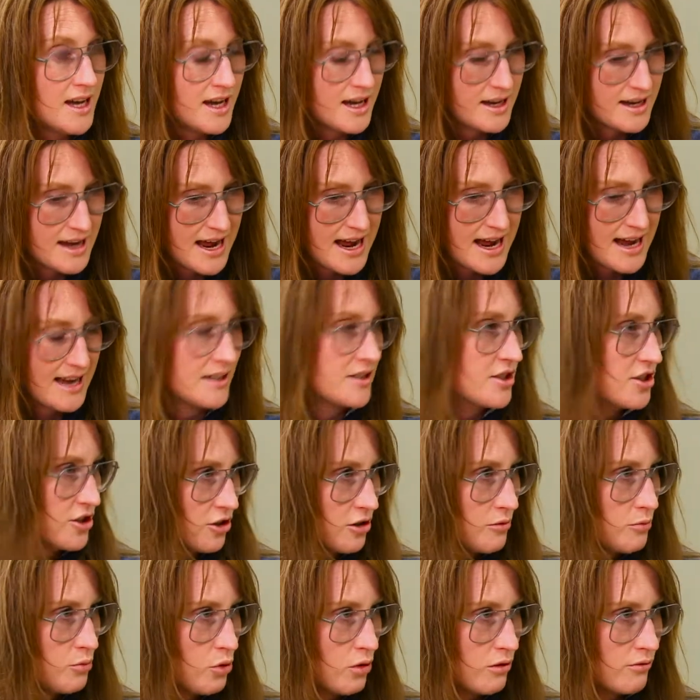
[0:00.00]
and add to
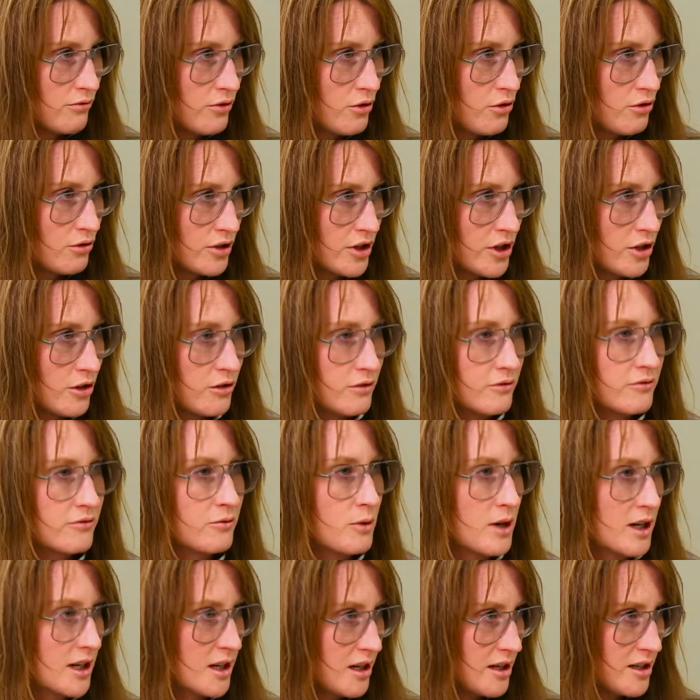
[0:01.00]
your portfolio of
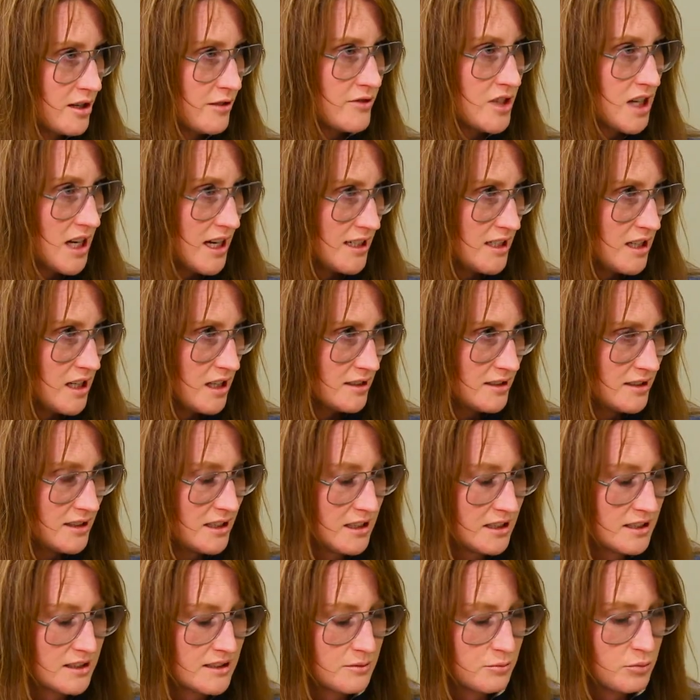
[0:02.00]
what kind of
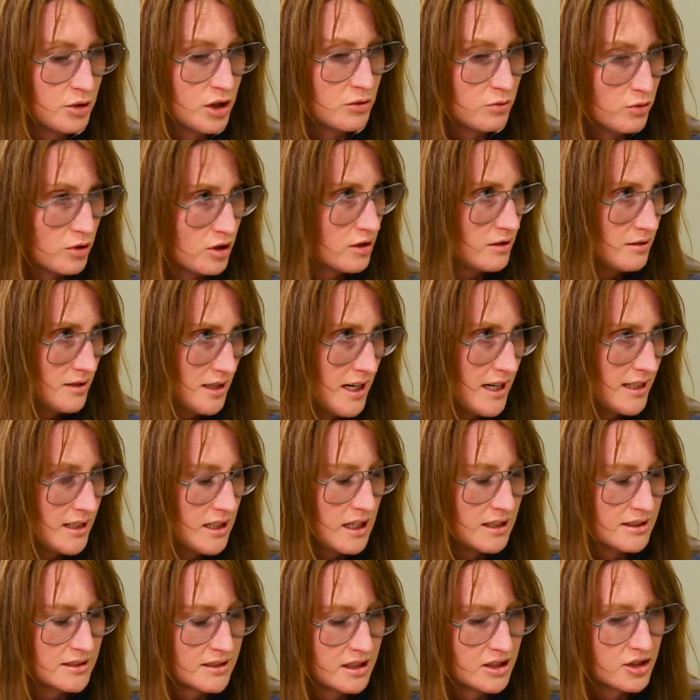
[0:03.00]
diagnostics, blood work
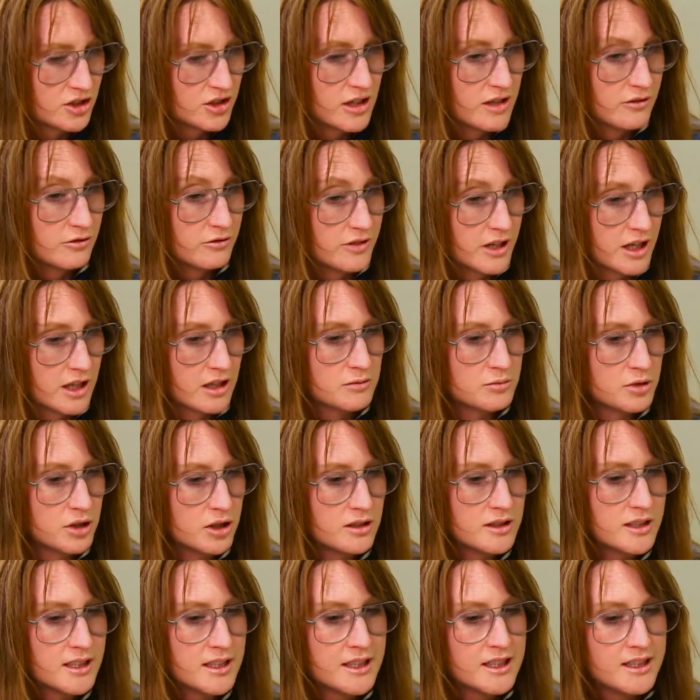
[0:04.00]
diagnostics you have
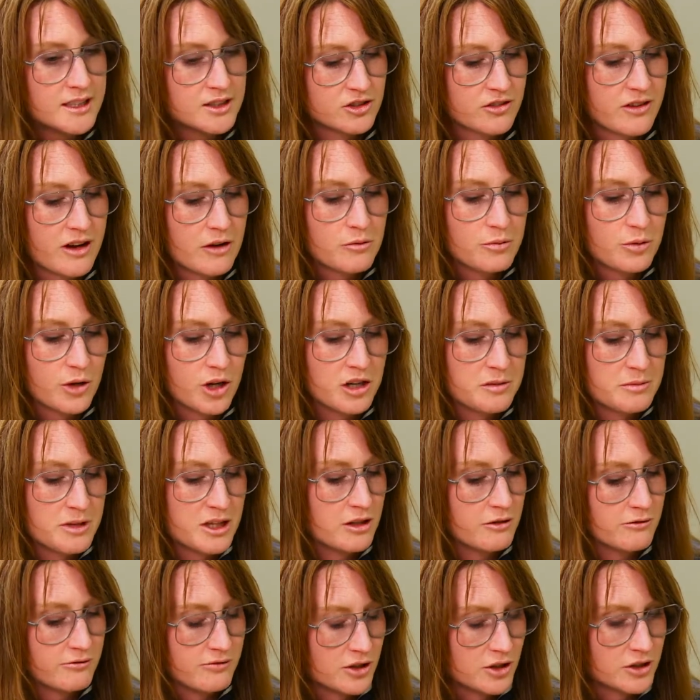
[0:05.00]
available. So that would probably
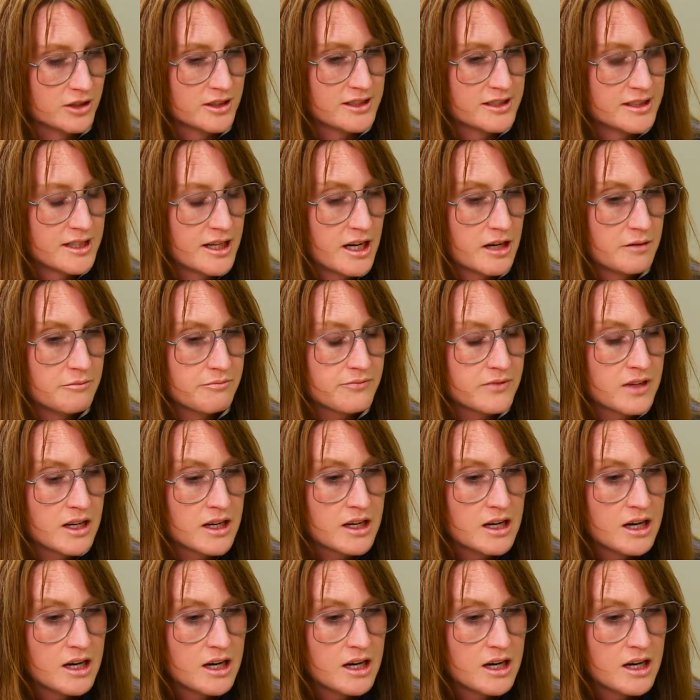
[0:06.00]
be the first step.